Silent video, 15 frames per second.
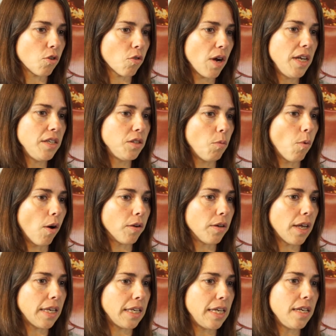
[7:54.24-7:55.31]
crazy one,
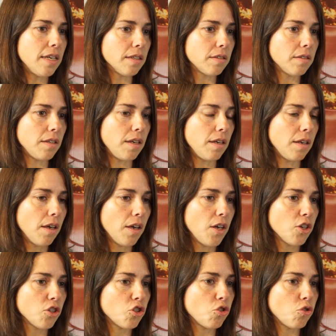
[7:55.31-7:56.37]
and he is the
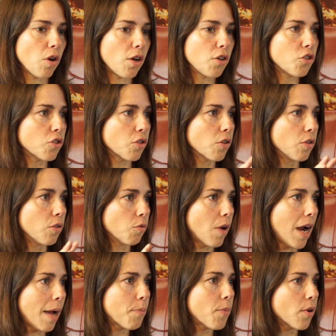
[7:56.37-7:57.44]
structural
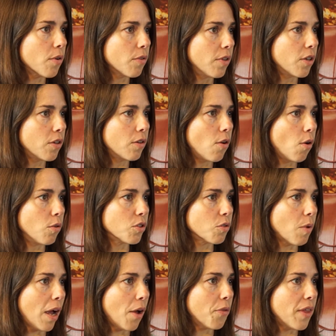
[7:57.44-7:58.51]
wrapper that goes
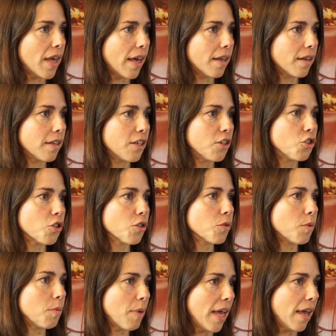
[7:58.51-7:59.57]
around that ensures
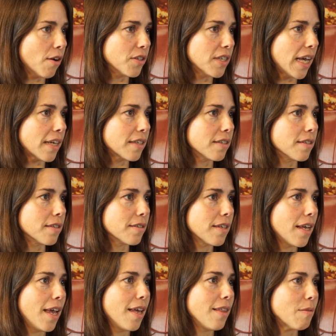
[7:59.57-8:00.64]
we pay our taxes,
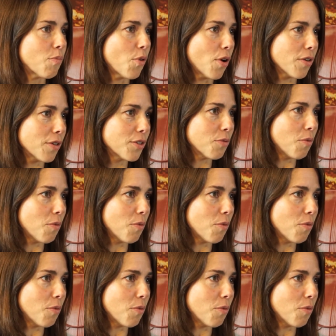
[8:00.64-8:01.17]
that products